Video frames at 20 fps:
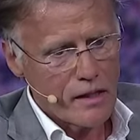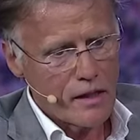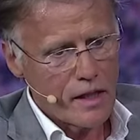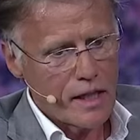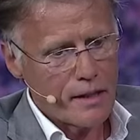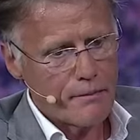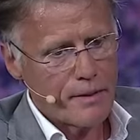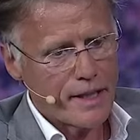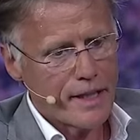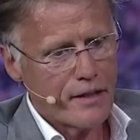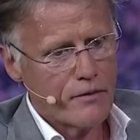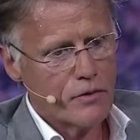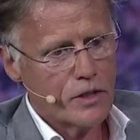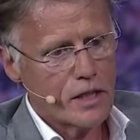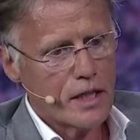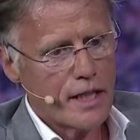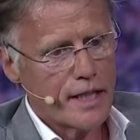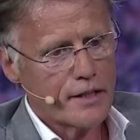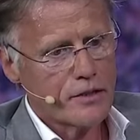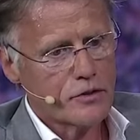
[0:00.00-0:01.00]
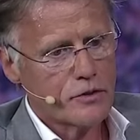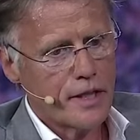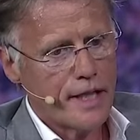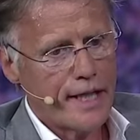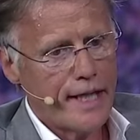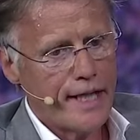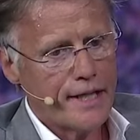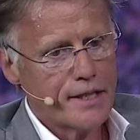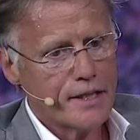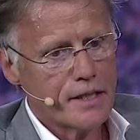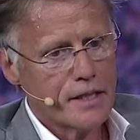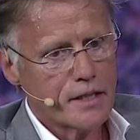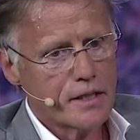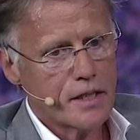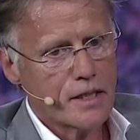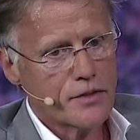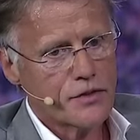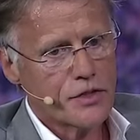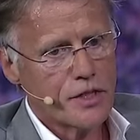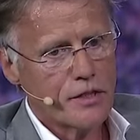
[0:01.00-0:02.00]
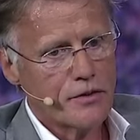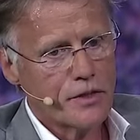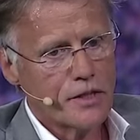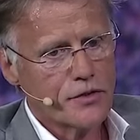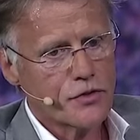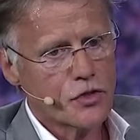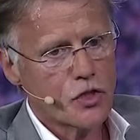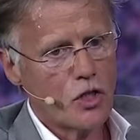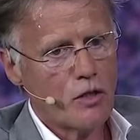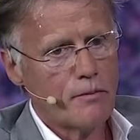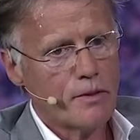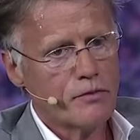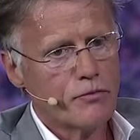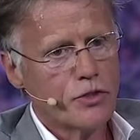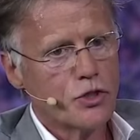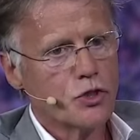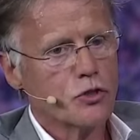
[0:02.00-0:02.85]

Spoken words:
But I would like to add a serious comment.